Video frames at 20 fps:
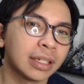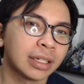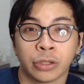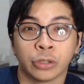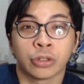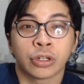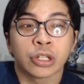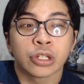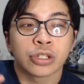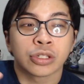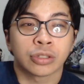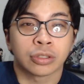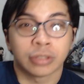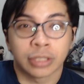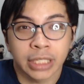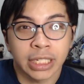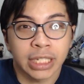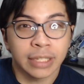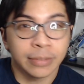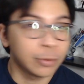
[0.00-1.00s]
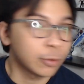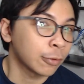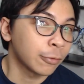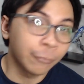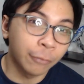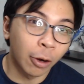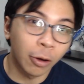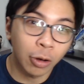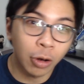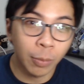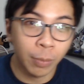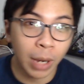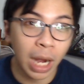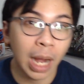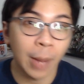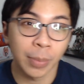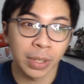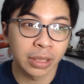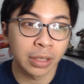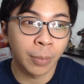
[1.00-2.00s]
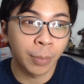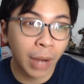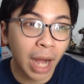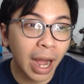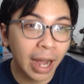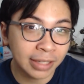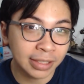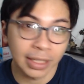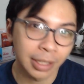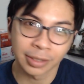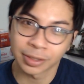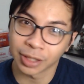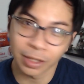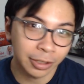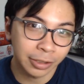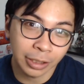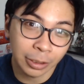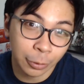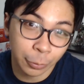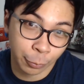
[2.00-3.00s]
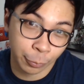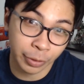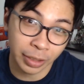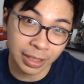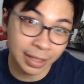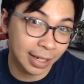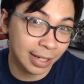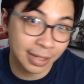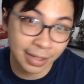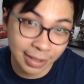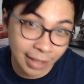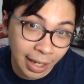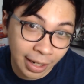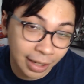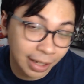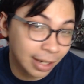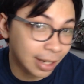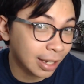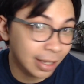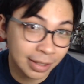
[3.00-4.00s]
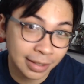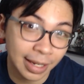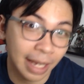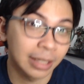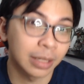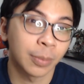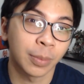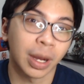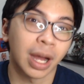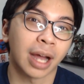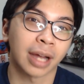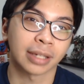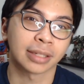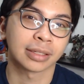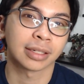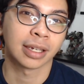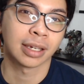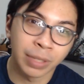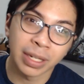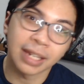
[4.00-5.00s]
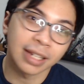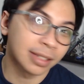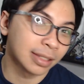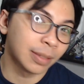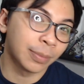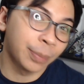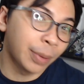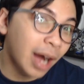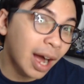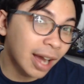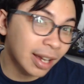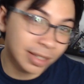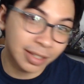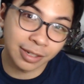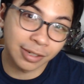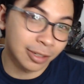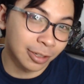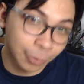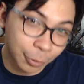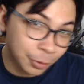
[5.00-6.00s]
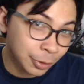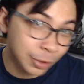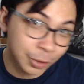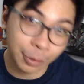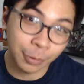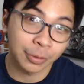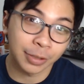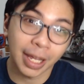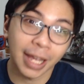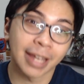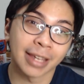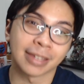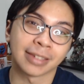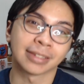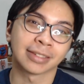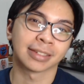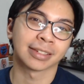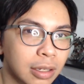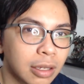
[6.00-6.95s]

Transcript: You can just leave your Funko Pop in the box. It's still gonna look really aesthetic inside the box because the box just looks so nice.